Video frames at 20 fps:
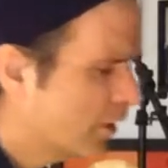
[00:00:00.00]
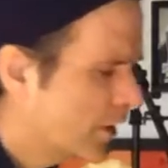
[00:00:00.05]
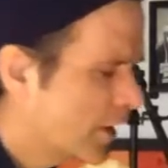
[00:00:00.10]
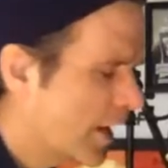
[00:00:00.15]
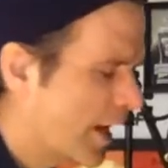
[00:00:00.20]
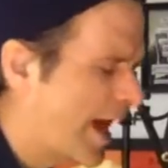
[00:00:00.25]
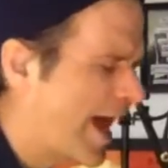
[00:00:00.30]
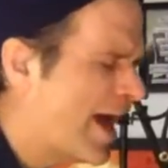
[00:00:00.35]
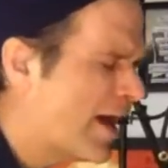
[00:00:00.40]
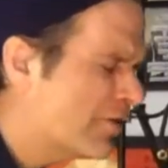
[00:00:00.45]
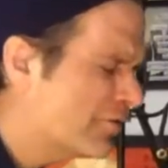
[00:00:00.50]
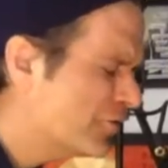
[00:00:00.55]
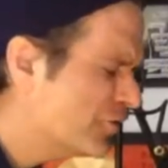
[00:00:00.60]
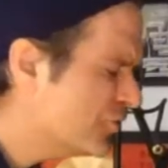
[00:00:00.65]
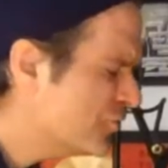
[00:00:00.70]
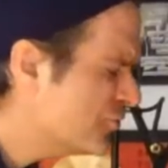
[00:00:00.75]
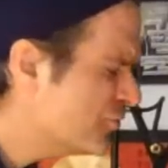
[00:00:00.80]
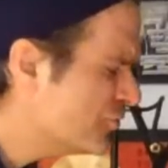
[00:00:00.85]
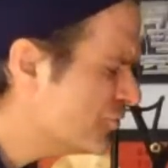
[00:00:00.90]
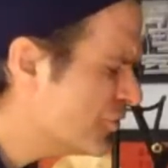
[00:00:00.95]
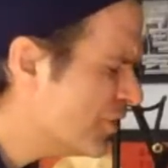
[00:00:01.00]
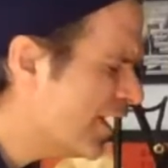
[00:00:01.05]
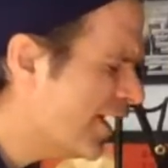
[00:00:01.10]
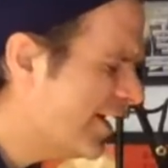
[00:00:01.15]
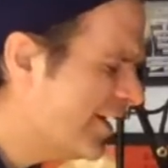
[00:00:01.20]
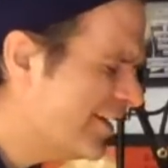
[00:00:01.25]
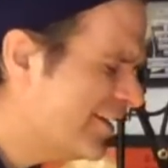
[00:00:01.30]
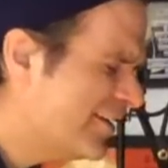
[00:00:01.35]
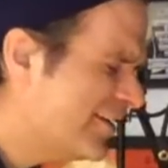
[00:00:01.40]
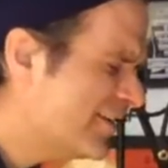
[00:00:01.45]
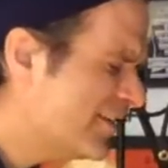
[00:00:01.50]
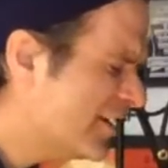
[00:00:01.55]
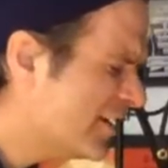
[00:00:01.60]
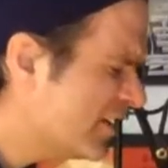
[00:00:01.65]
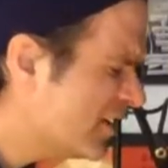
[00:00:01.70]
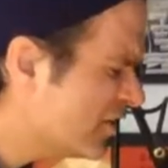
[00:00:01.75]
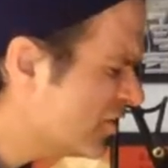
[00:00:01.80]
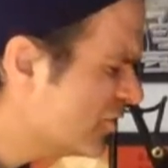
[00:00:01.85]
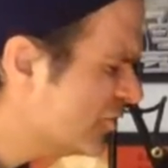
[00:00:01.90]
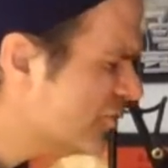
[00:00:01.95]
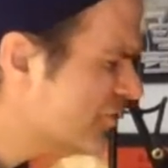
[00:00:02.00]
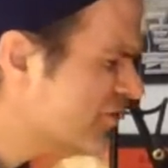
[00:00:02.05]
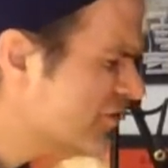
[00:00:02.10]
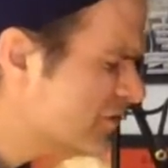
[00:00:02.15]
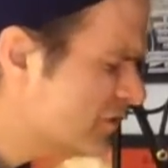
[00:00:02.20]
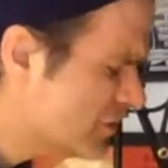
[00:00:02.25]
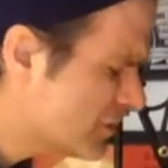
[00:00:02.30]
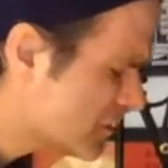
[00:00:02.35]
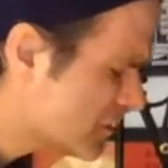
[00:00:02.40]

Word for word: Have you read any good